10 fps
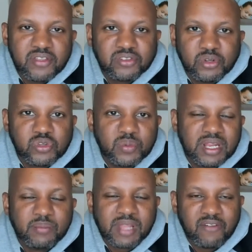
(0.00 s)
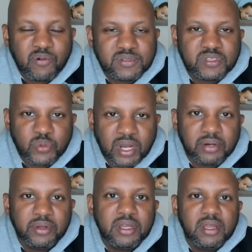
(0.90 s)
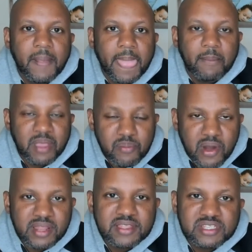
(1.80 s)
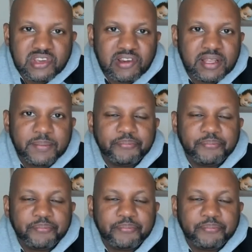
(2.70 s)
social media platforms as well. Be a part of this journey.